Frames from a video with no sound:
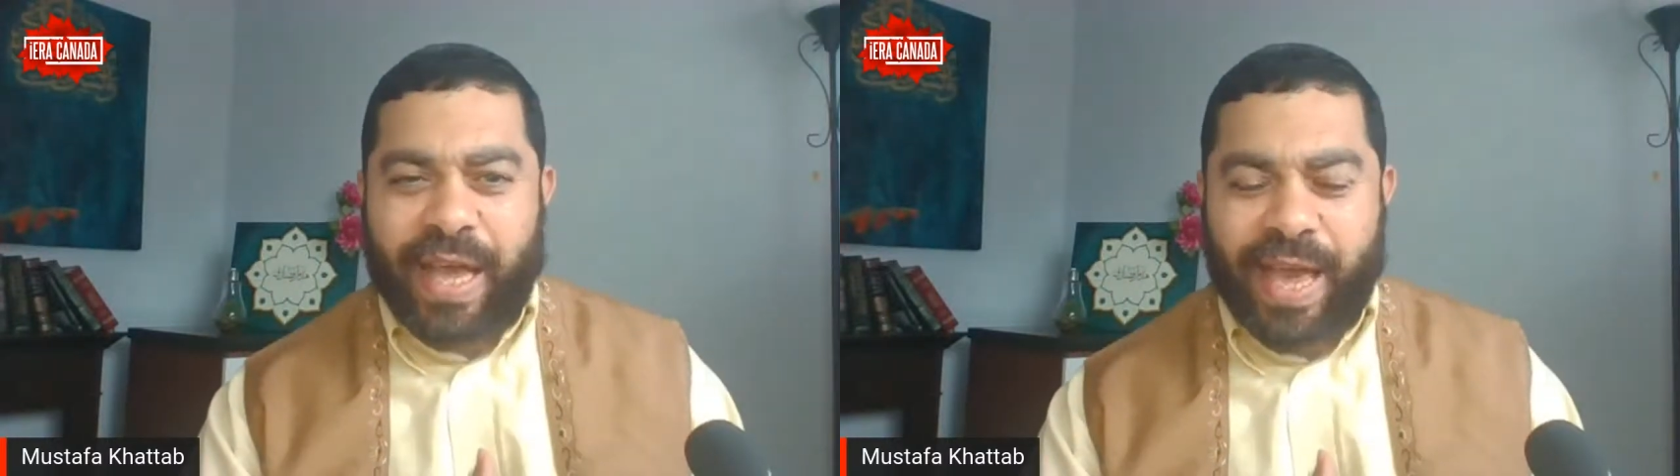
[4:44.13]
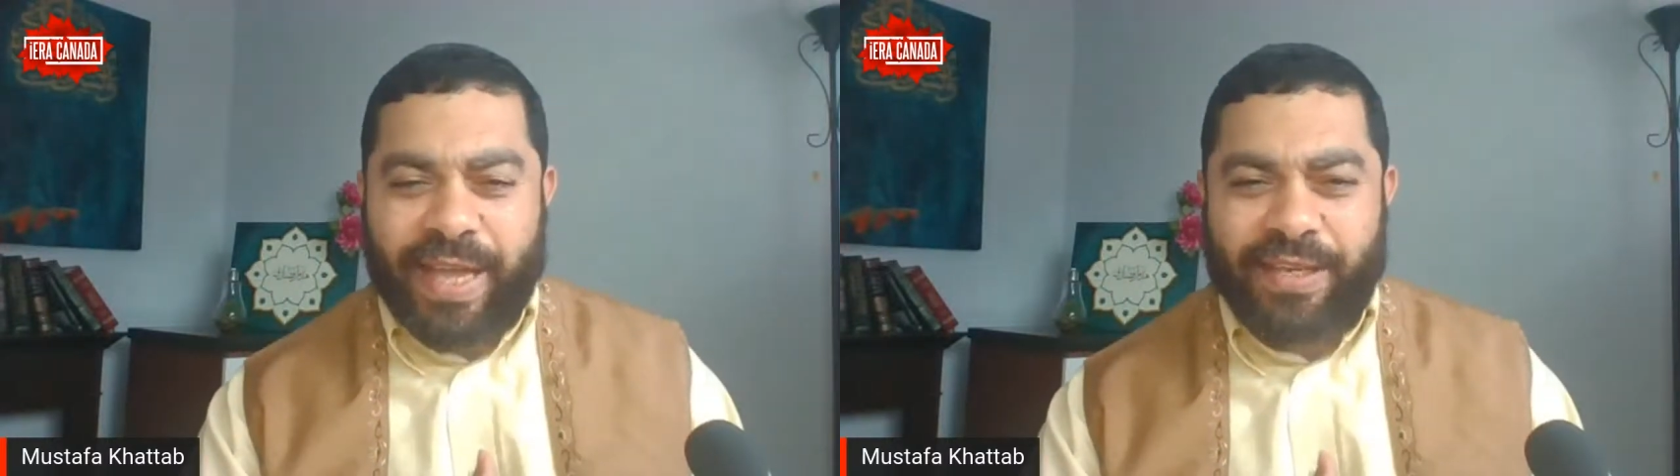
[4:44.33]

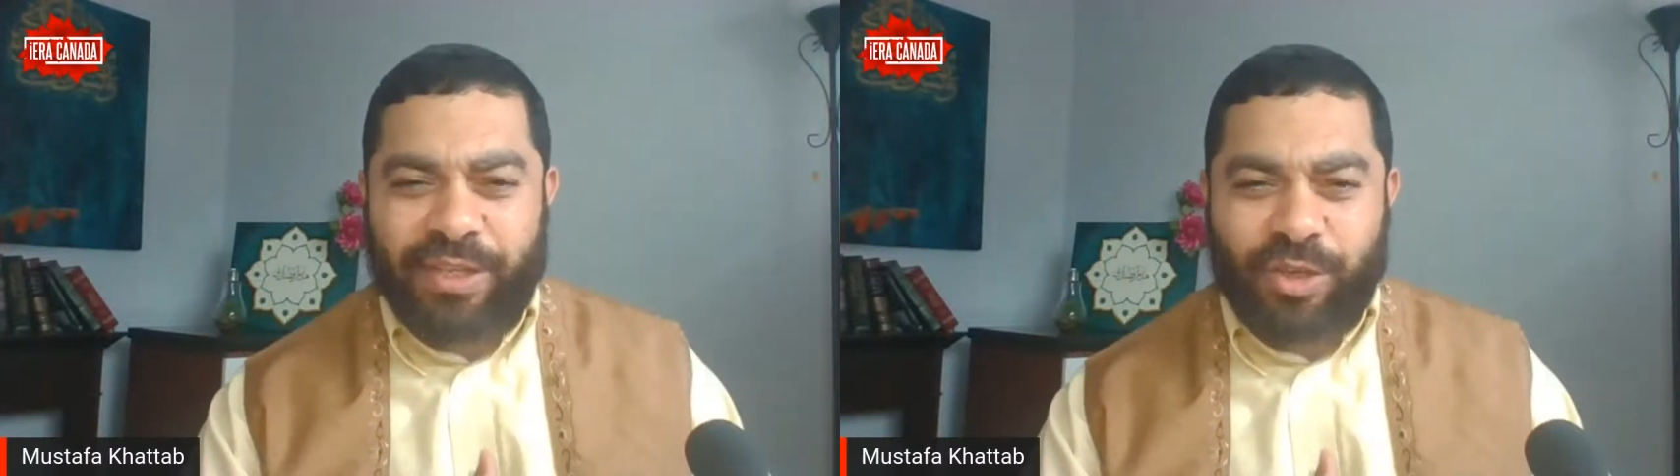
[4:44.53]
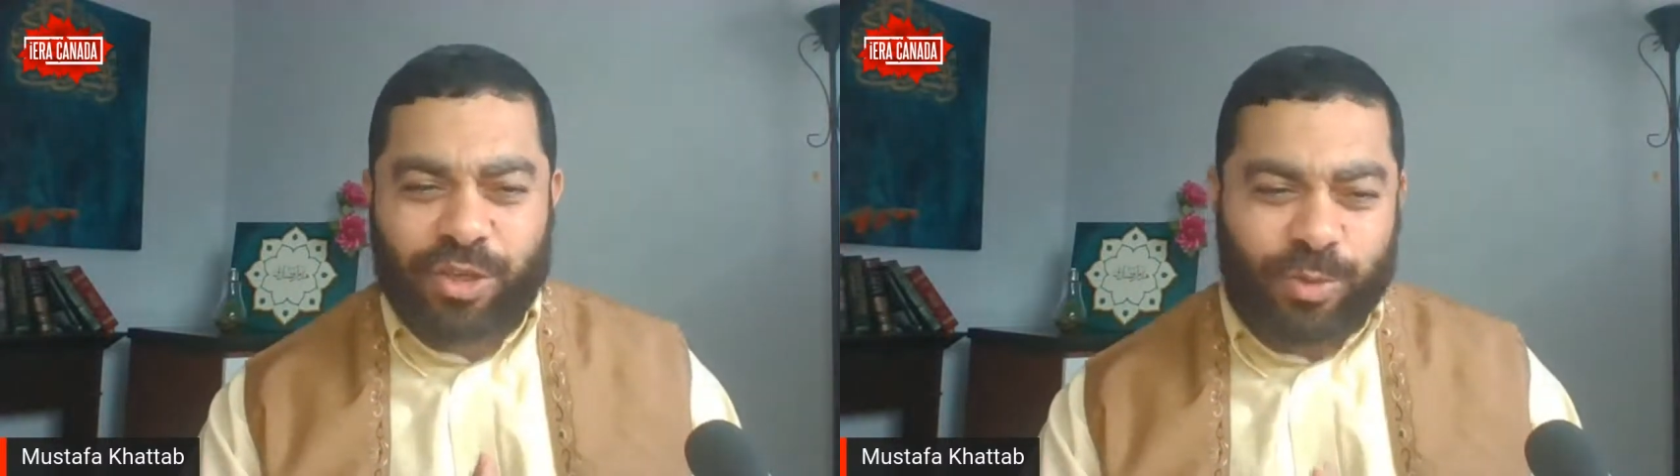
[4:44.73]
And
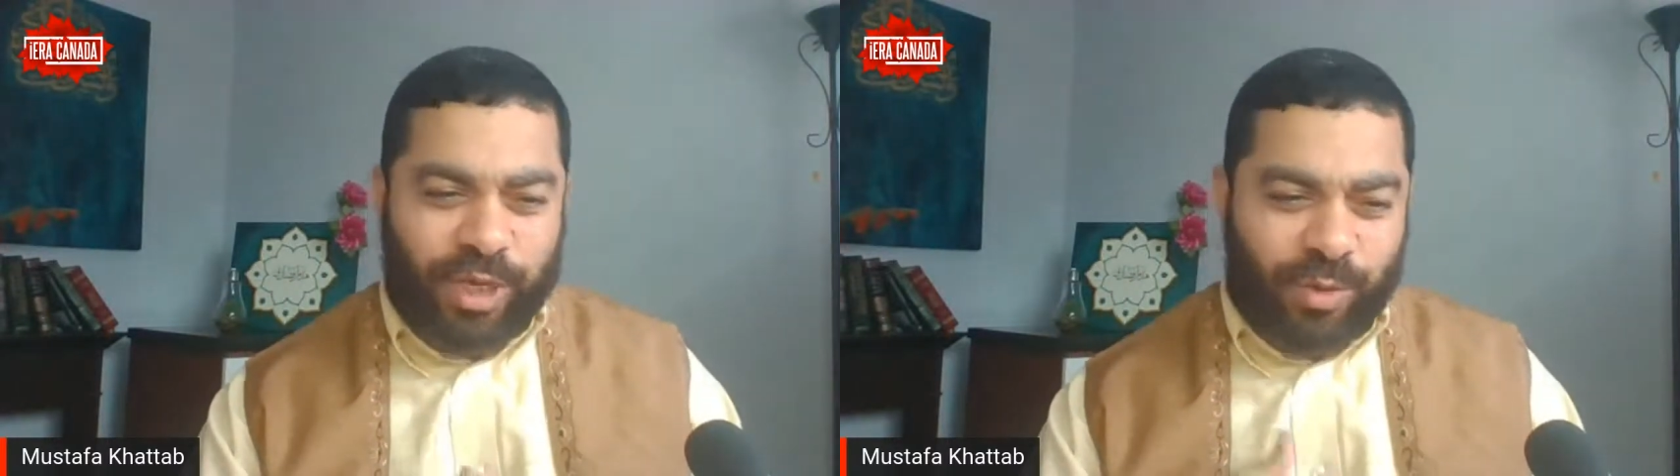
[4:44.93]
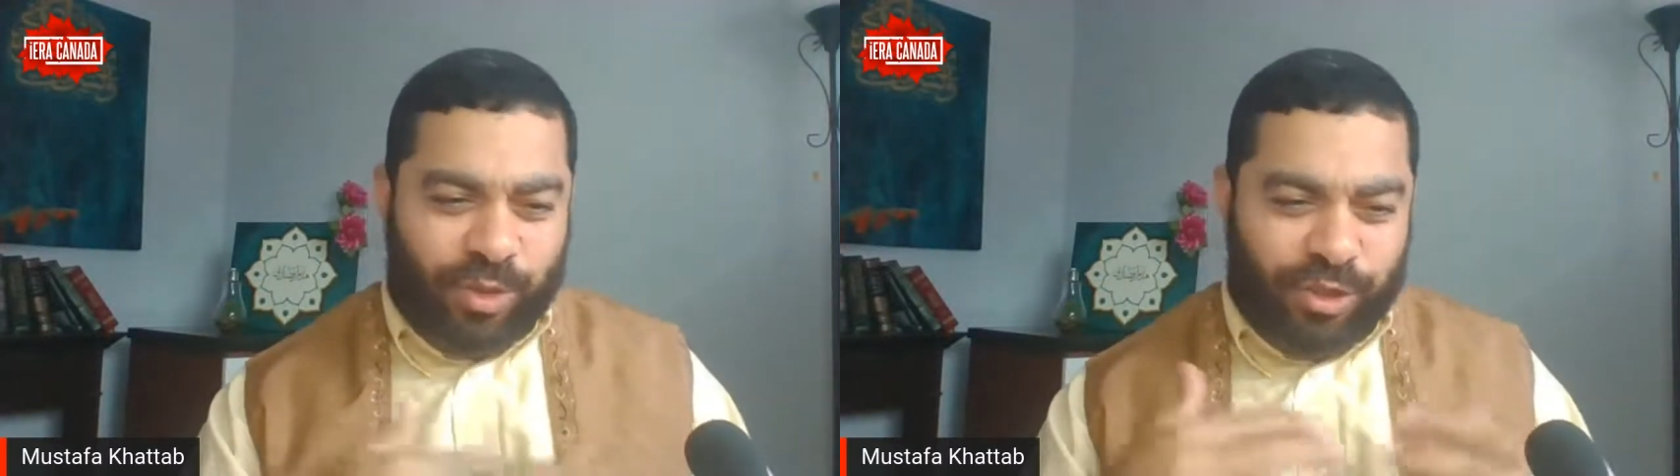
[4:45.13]

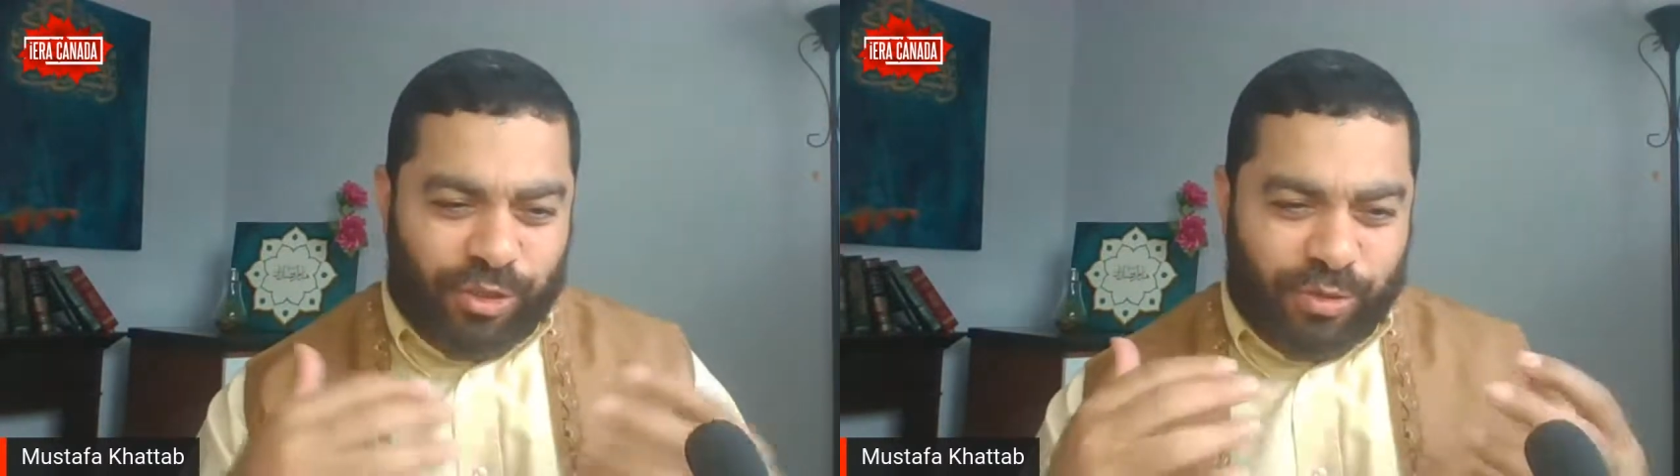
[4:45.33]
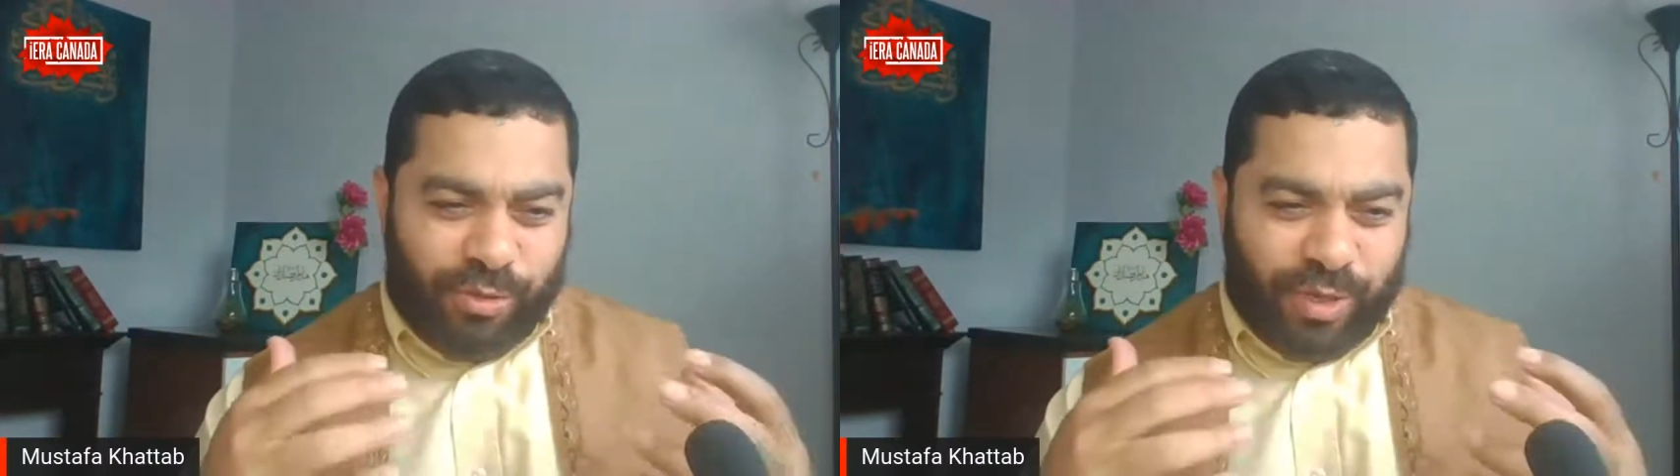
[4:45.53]
usually when you
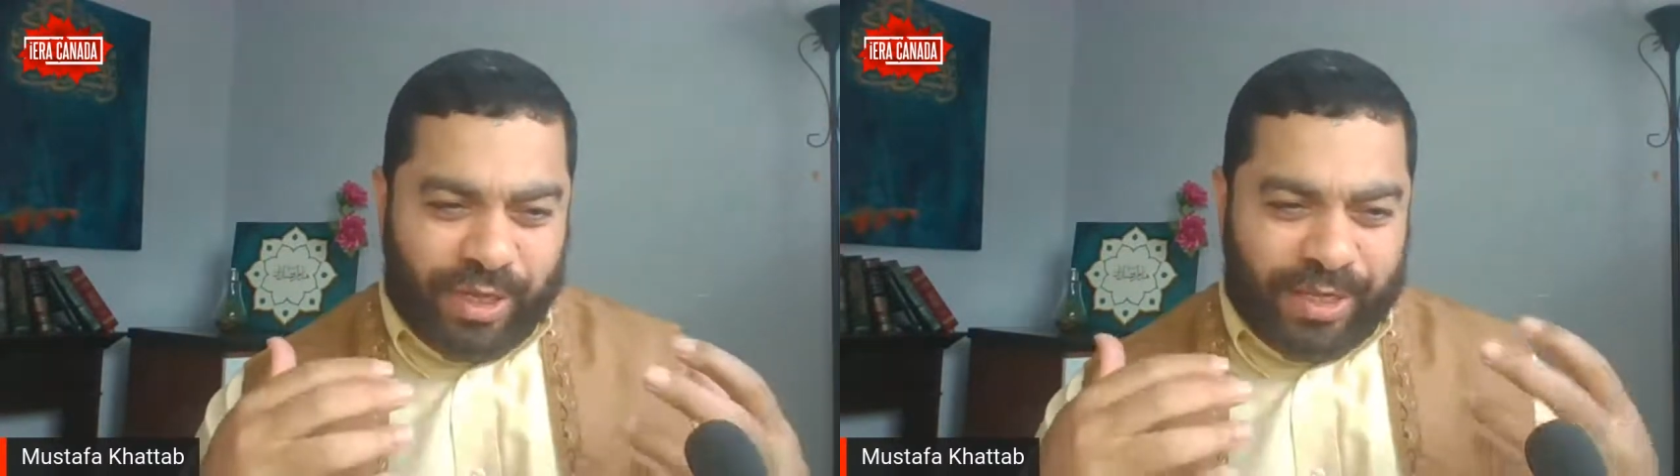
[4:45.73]
do,